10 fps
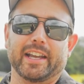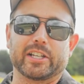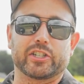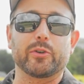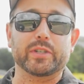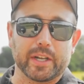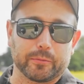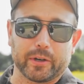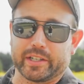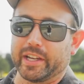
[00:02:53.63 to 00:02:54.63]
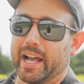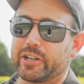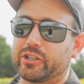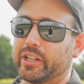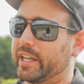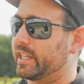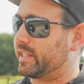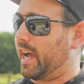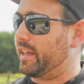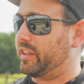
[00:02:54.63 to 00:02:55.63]
It's so different. It actually
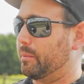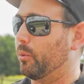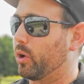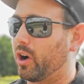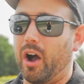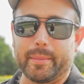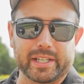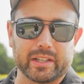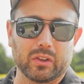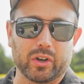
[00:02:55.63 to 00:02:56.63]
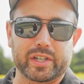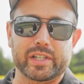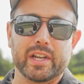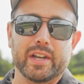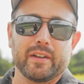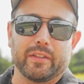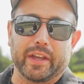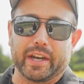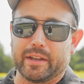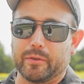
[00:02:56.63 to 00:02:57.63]
gets, I think, more comments and looks
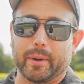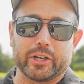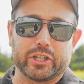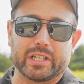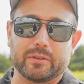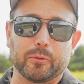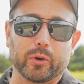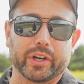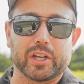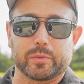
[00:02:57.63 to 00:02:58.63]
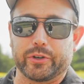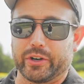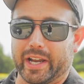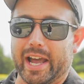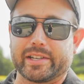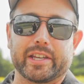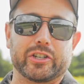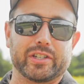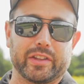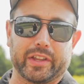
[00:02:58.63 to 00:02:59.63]
than even my GT4 does when you're at gas
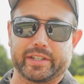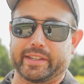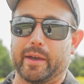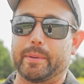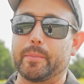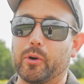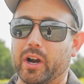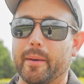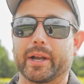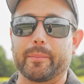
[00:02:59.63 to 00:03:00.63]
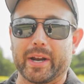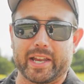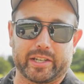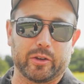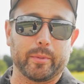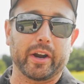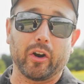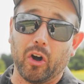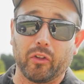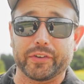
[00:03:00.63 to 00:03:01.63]
stations and things like that. People are coming up and asking you about it
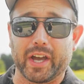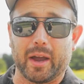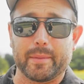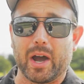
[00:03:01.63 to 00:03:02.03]
all the time.